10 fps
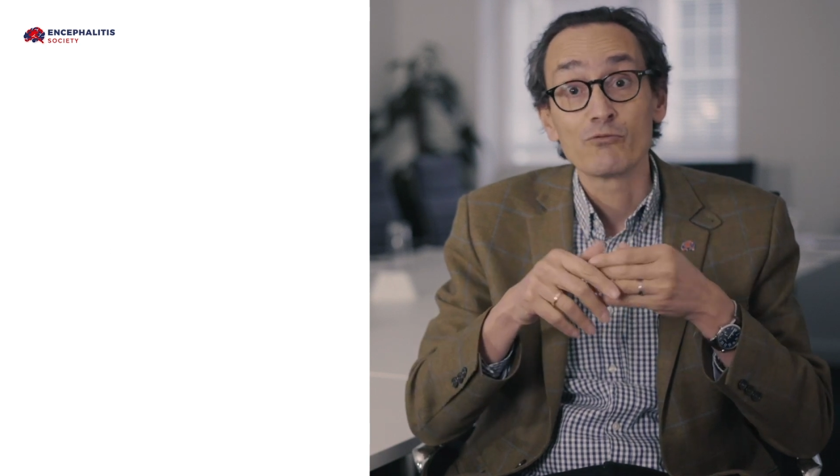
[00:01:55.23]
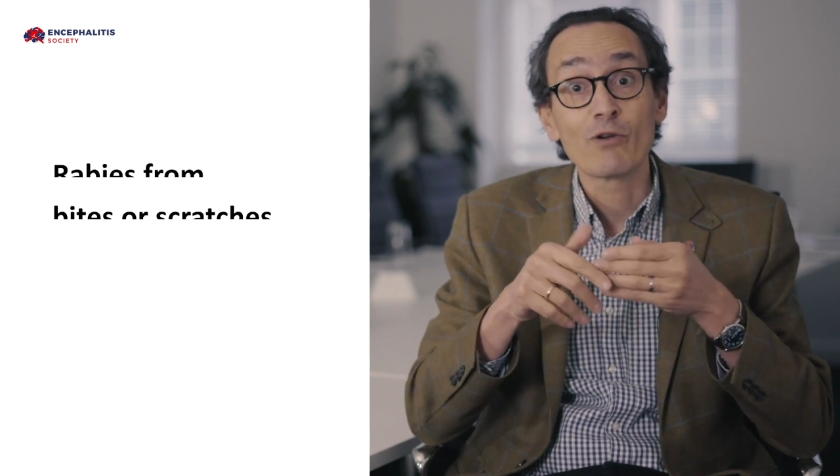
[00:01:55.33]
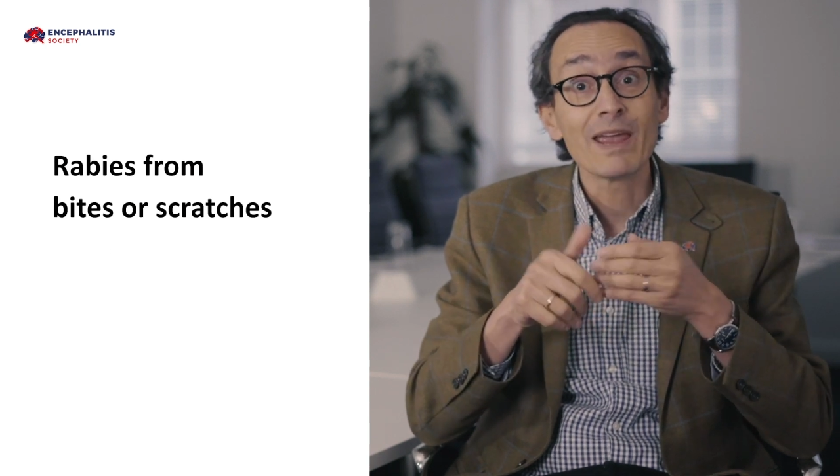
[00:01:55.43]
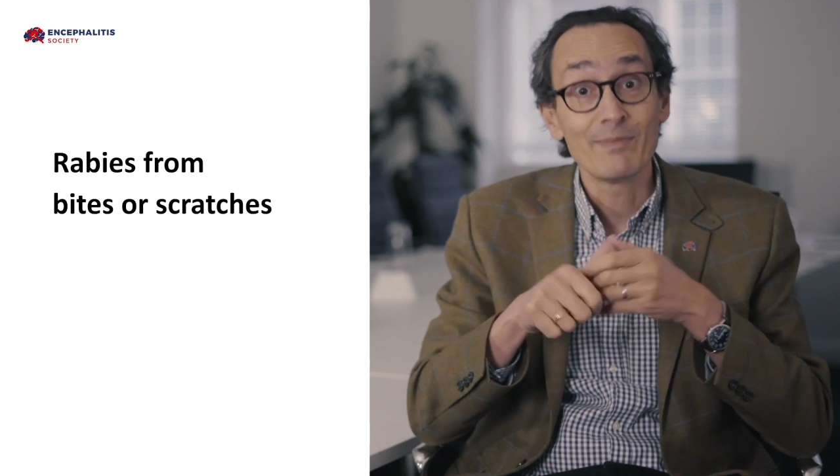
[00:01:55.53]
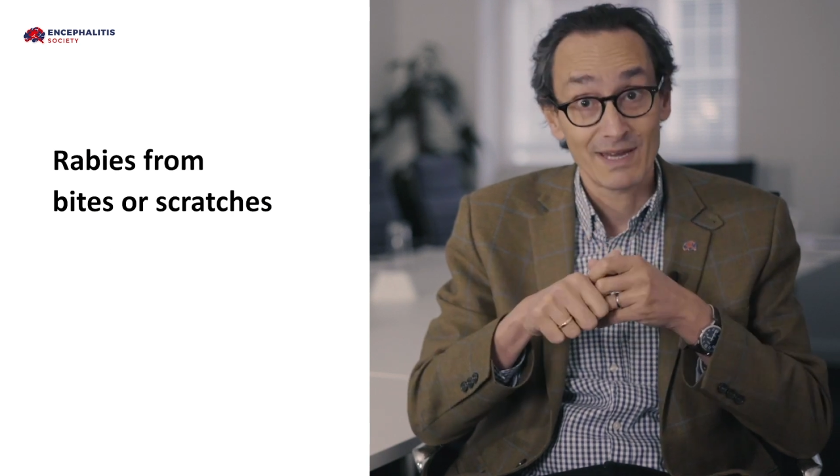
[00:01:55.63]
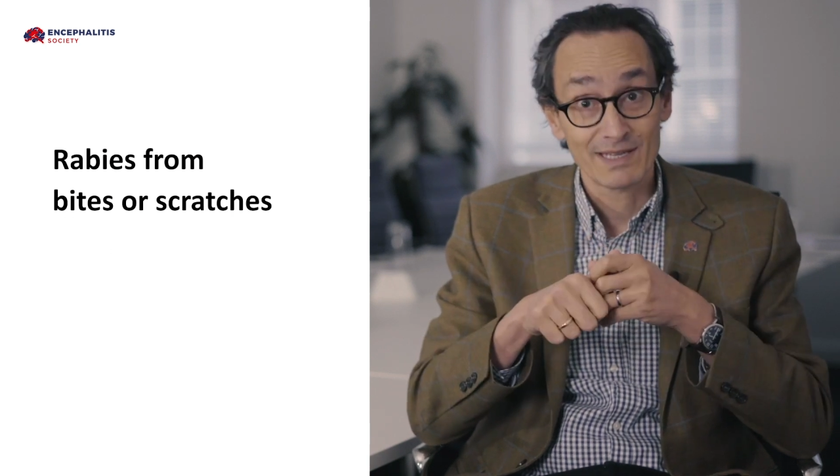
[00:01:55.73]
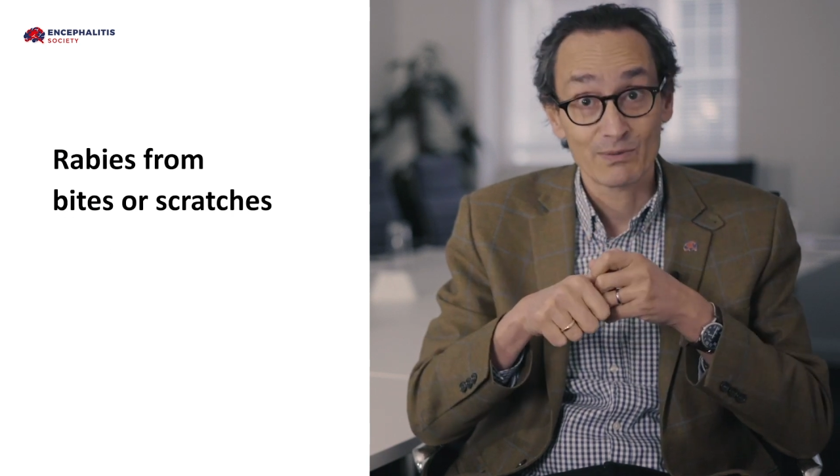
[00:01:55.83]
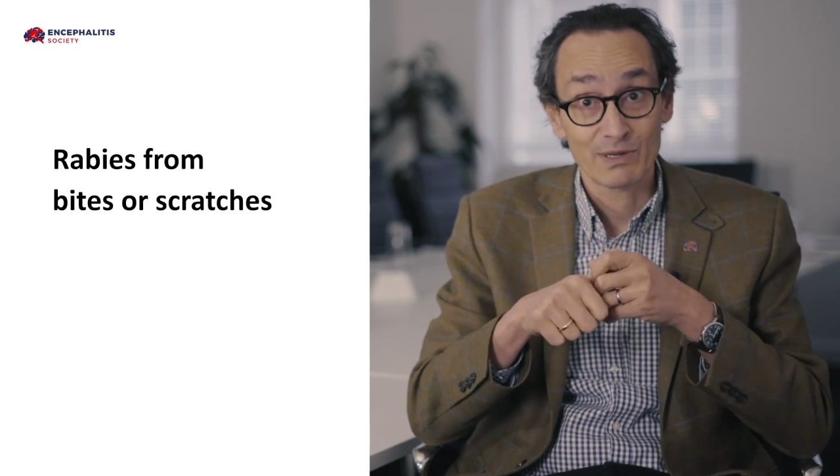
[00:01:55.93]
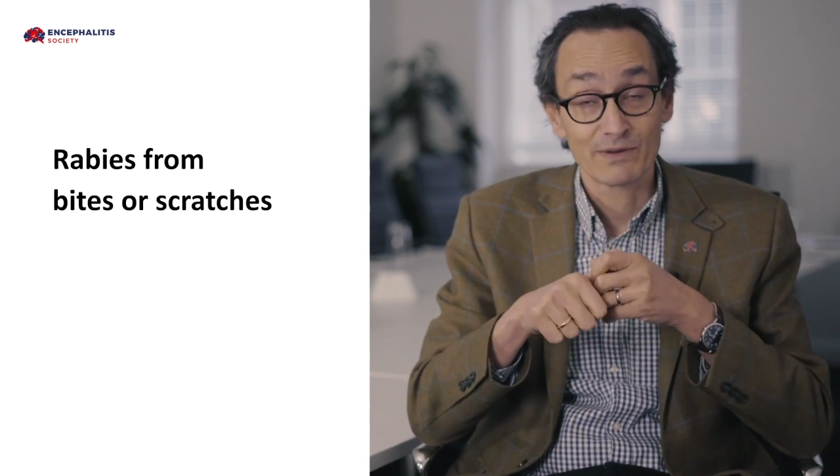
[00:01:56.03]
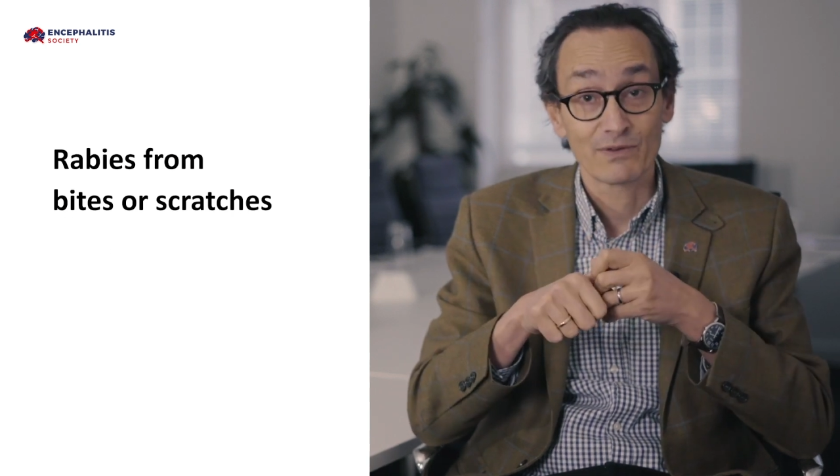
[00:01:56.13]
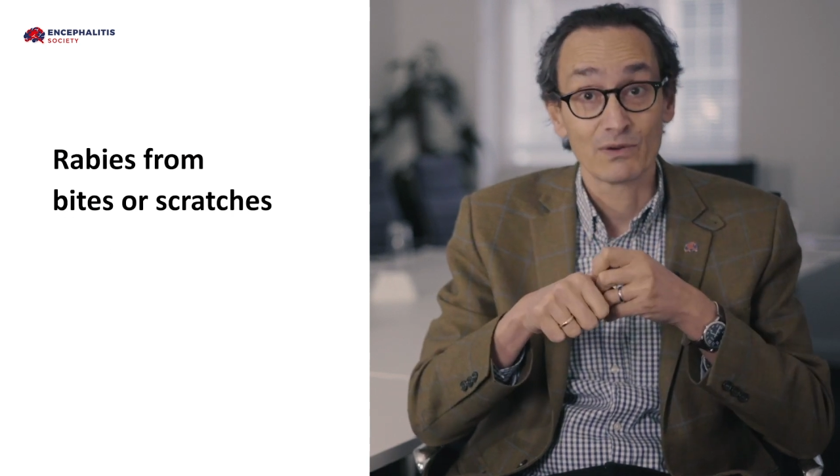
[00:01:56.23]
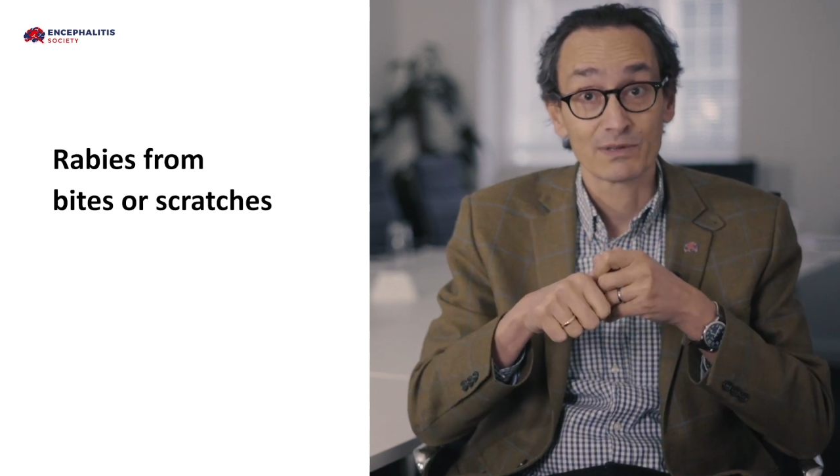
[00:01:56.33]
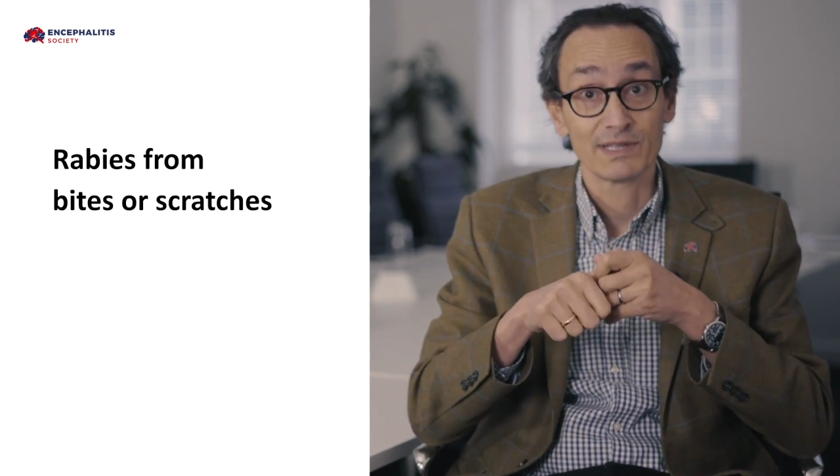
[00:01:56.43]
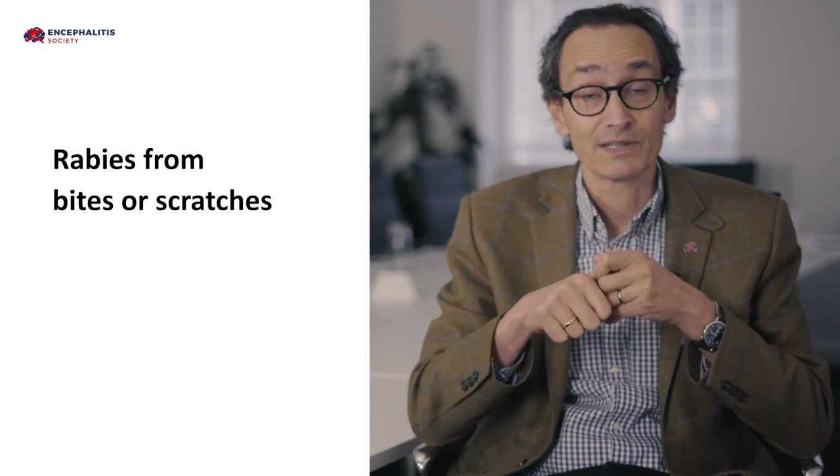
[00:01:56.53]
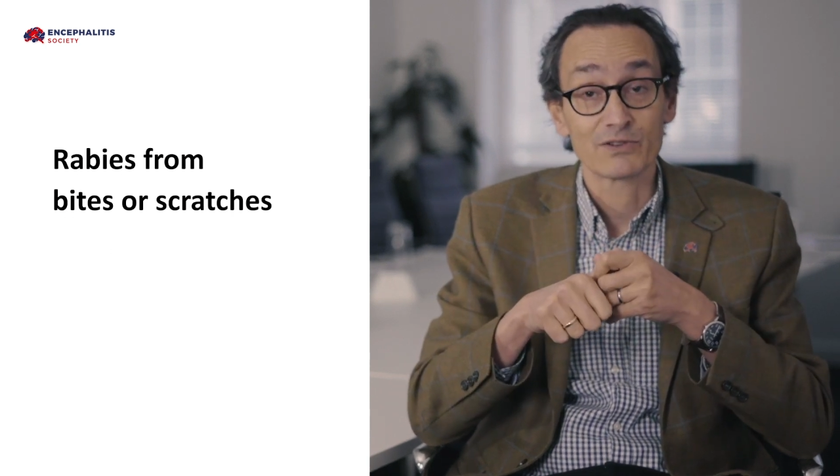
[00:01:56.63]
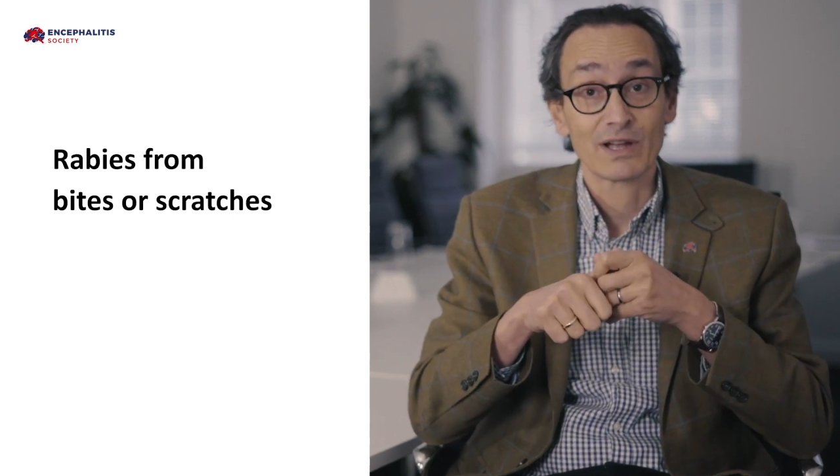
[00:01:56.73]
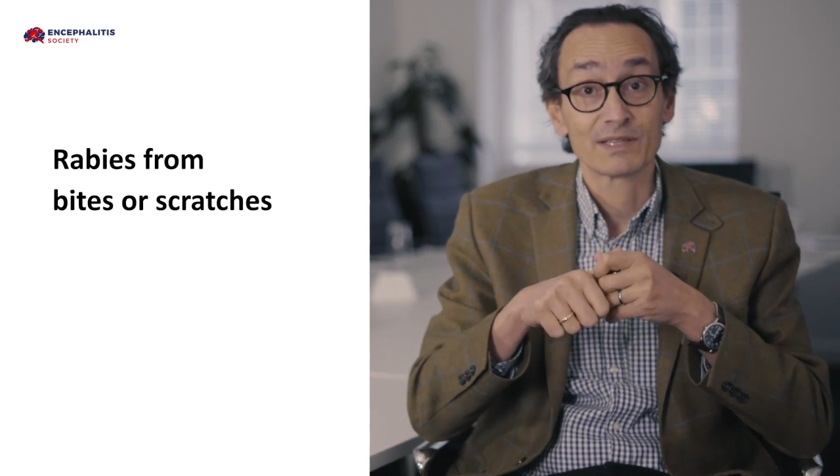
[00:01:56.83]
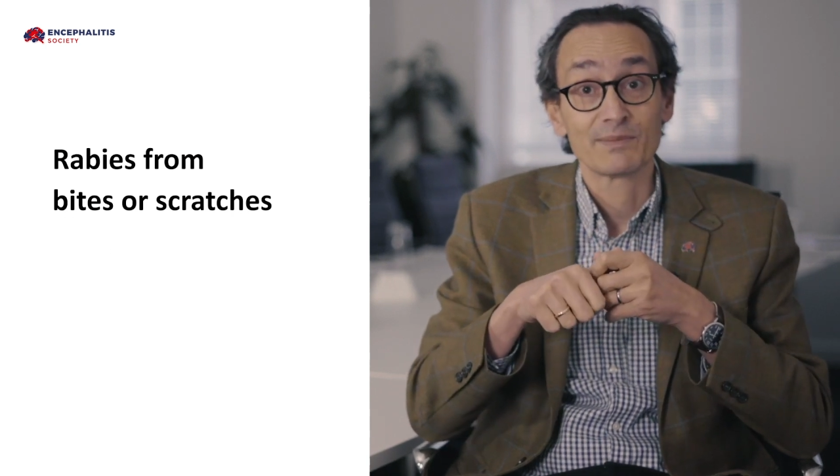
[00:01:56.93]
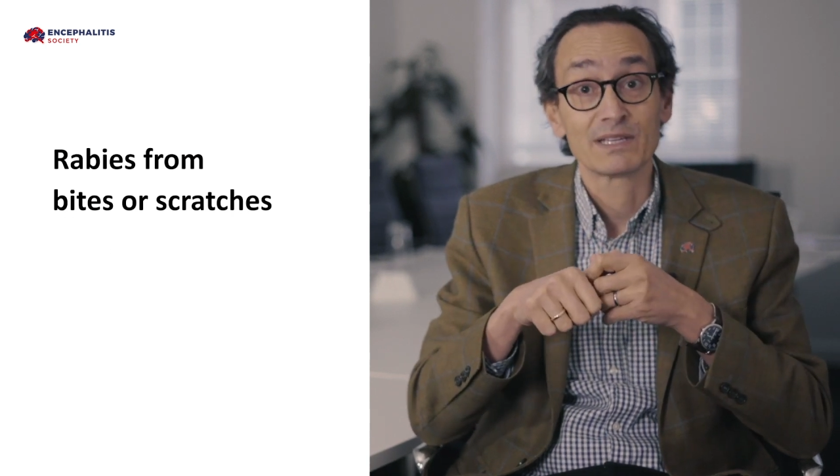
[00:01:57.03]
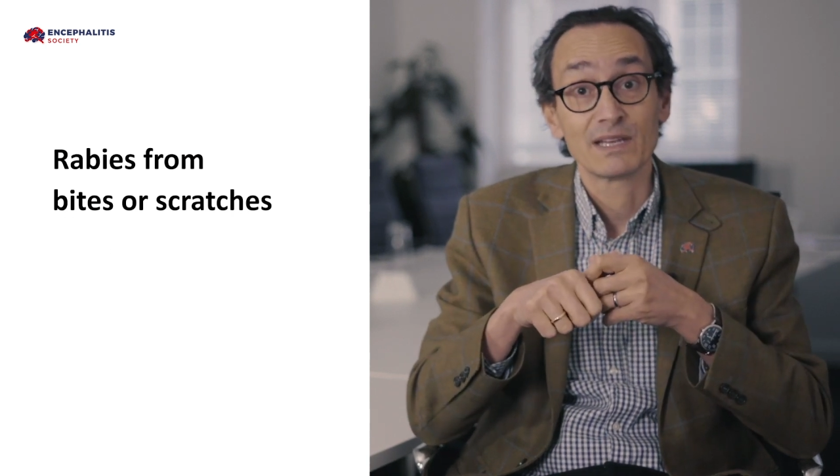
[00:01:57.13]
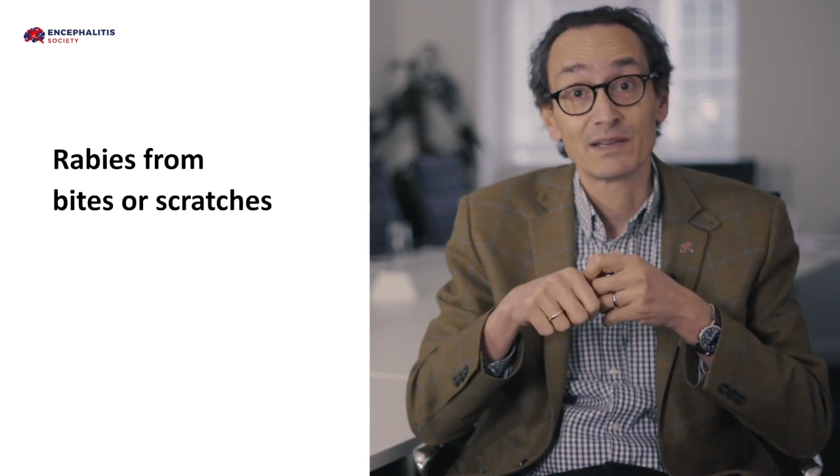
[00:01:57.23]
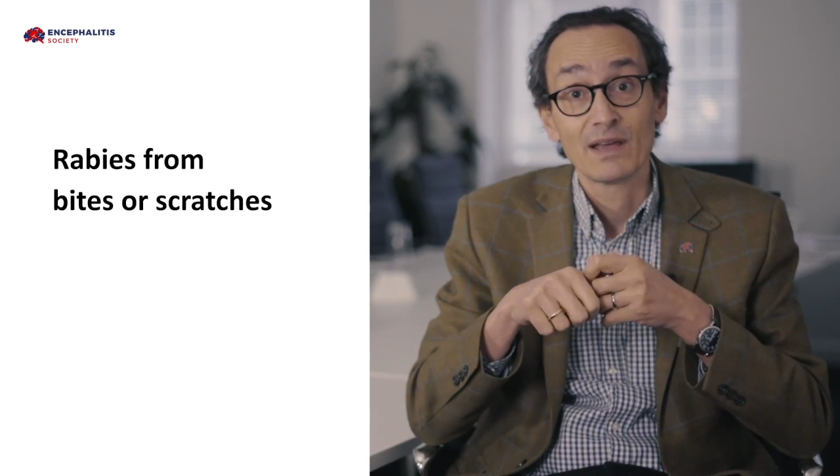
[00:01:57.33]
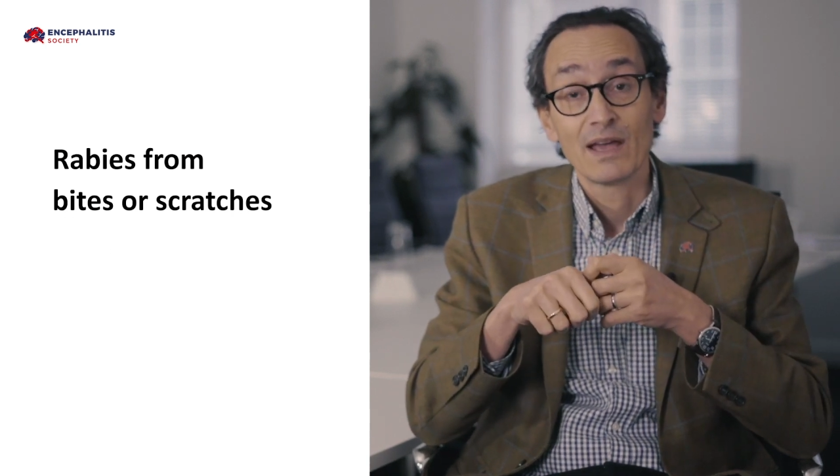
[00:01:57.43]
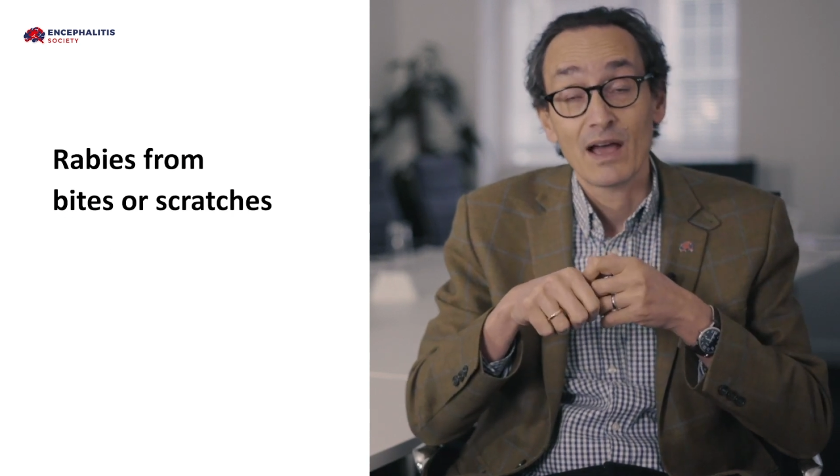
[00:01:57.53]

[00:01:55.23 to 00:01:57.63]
rabies, which of course is transmitted